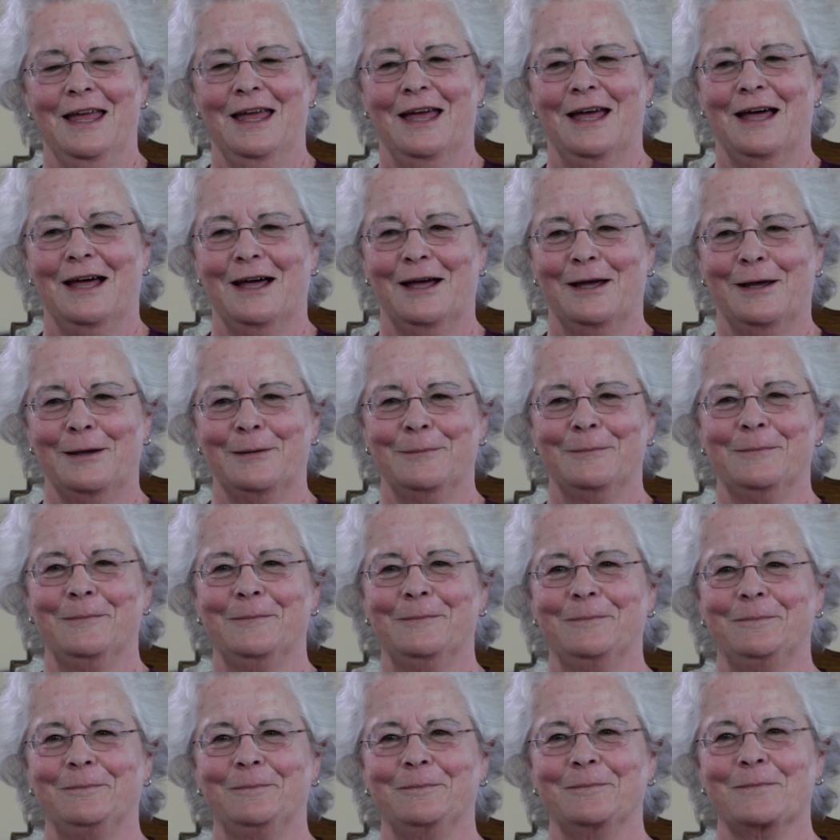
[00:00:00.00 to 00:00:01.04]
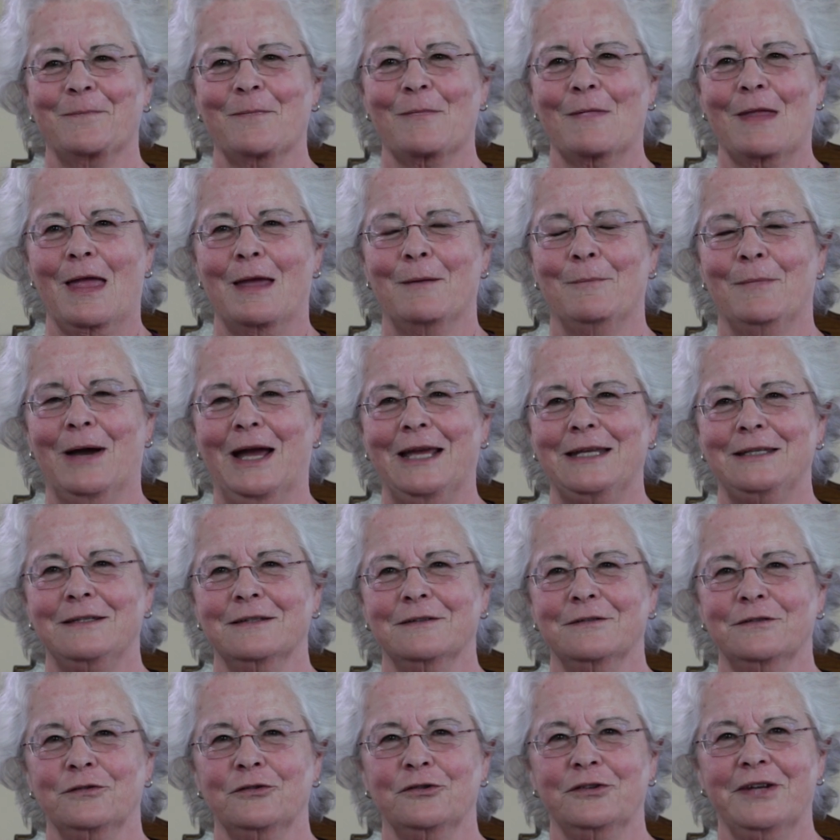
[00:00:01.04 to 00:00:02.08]
My
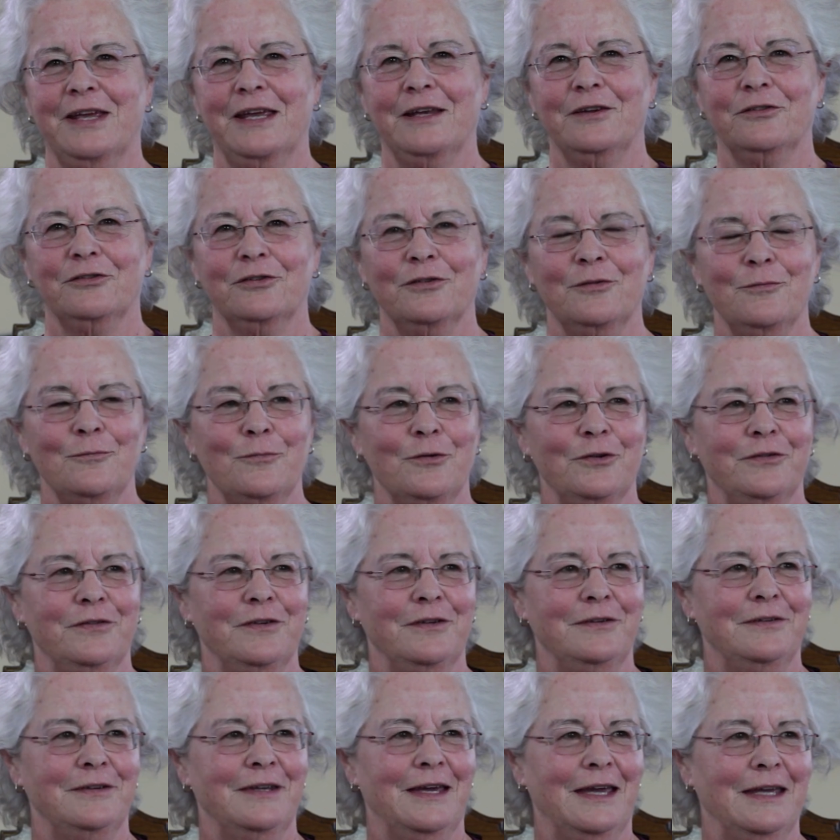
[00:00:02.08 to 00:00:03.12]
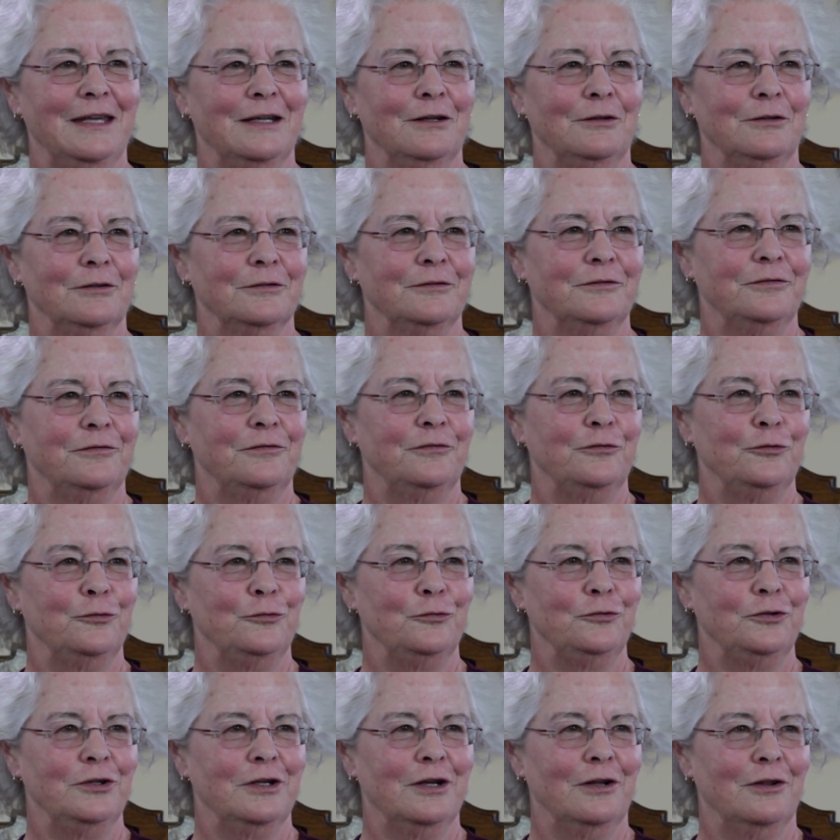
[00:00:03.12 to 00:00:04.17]
dissertation was entitled
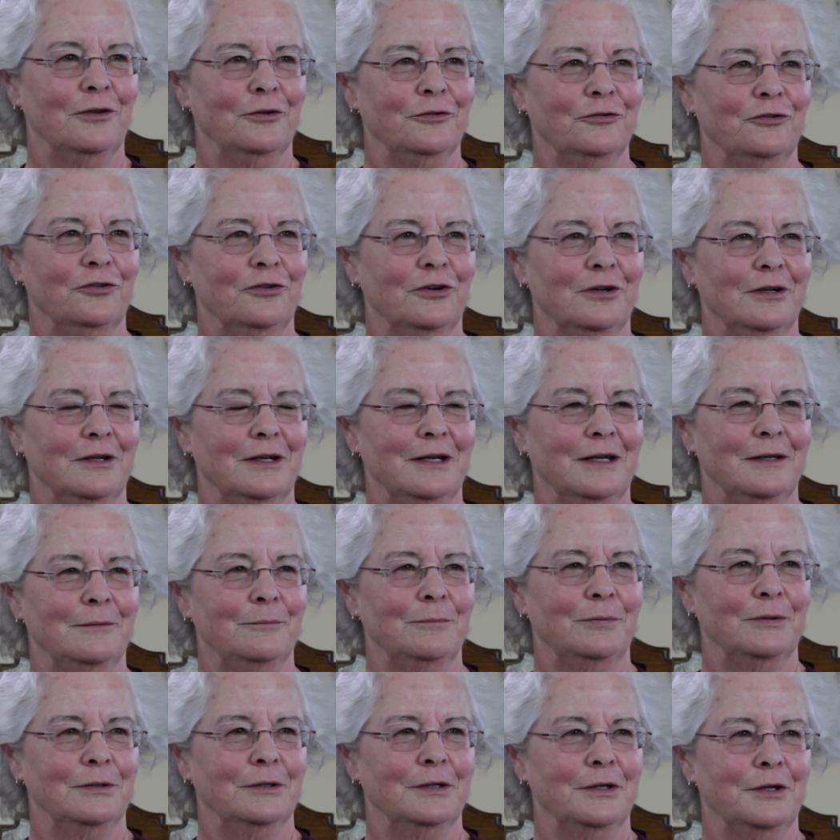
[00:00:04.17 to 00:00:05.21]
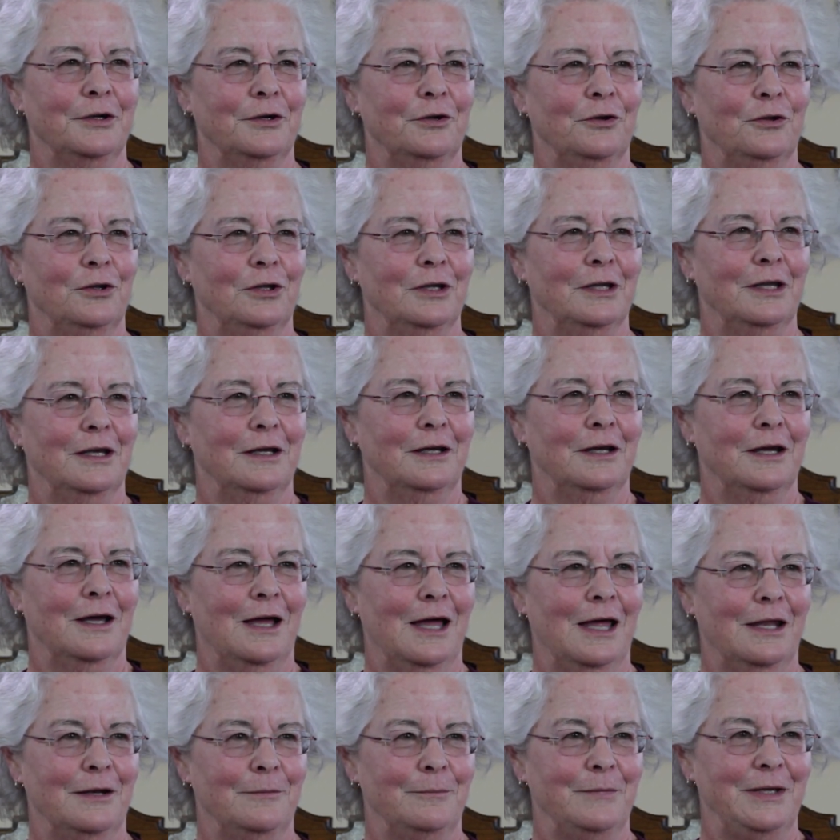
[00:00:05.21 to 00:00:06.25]
Food, Culture, and Political
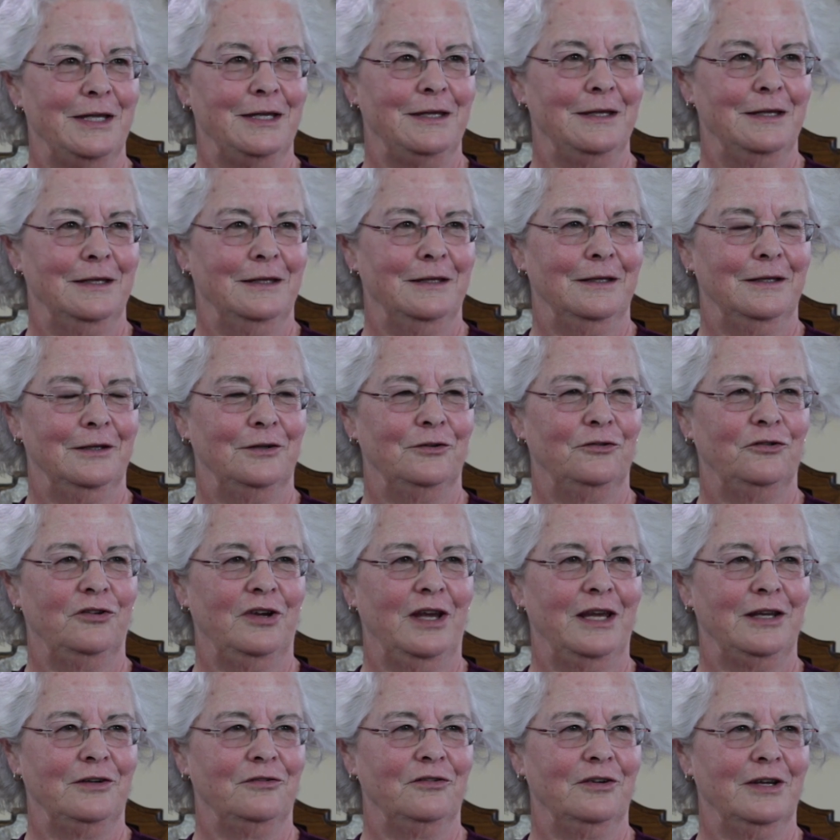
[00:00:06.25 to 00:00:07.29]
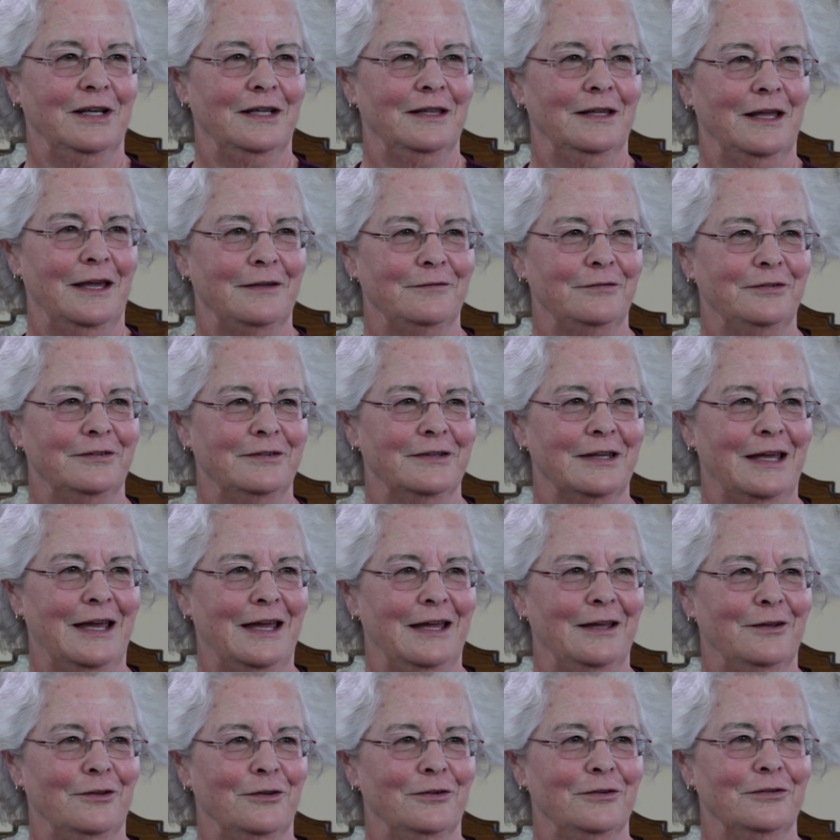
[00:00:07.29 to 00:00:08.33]
Economy, Changing
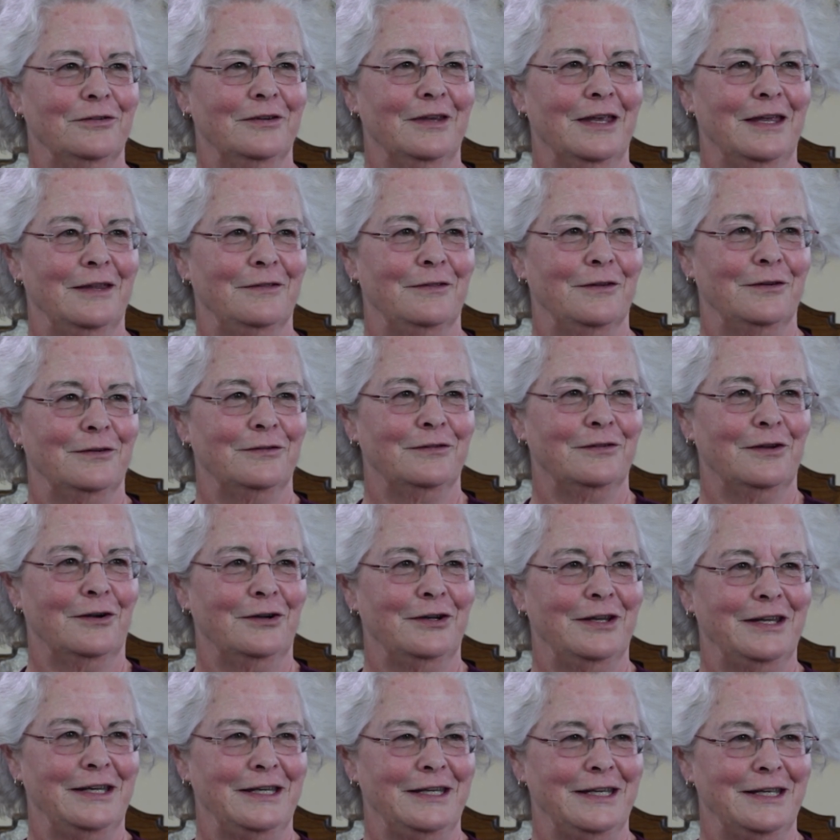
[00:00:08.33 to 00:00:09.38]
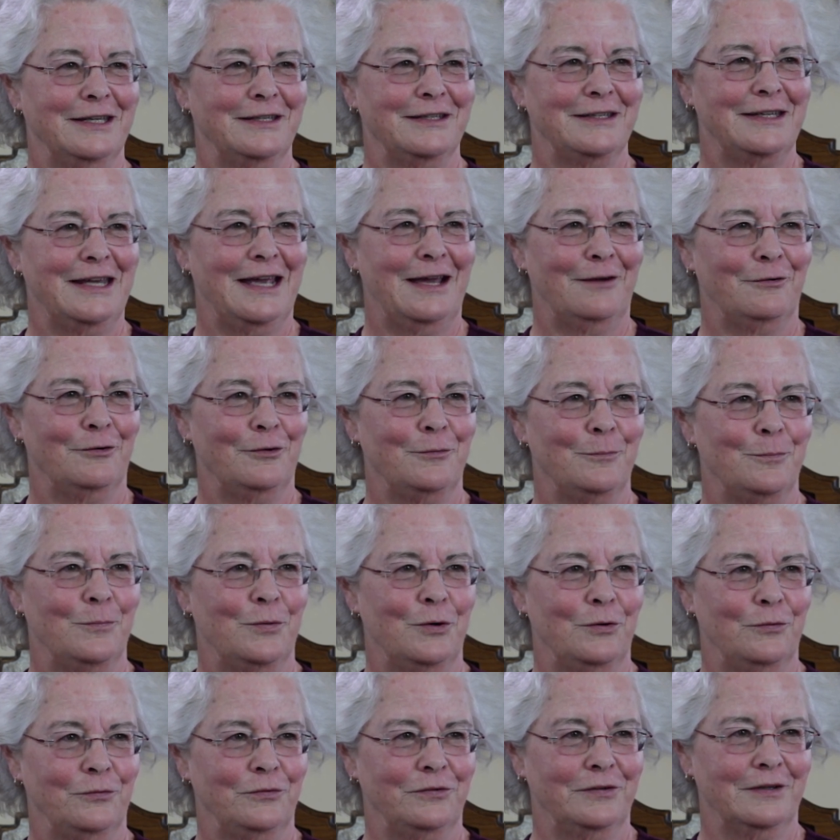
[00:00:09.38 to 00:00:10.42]
Lifestyles in the Sardinian Town of
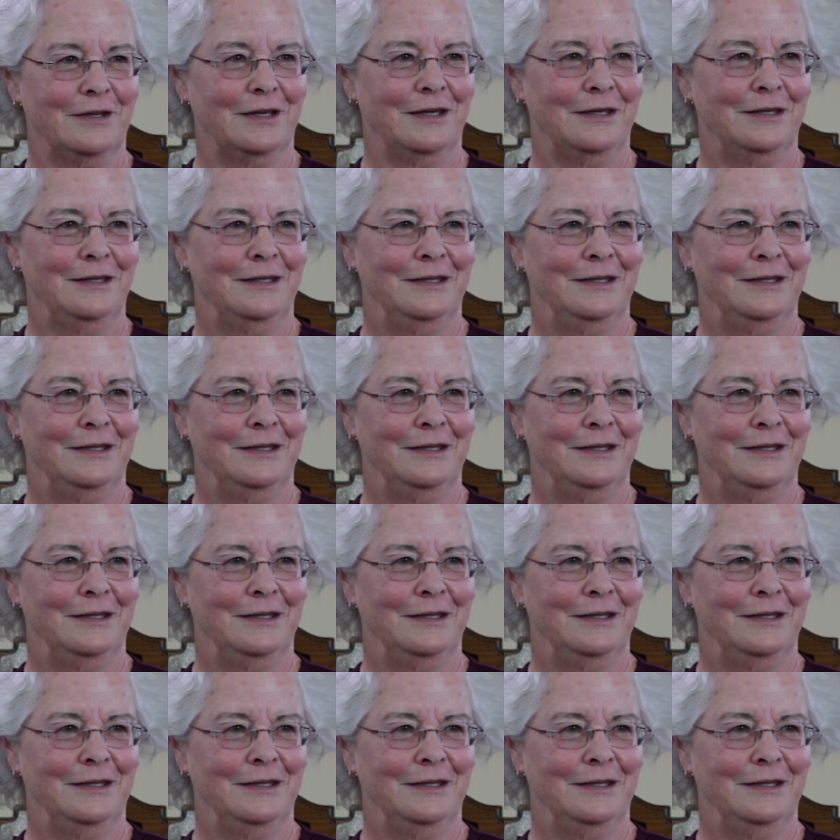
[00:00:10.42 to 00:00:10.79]
Boza.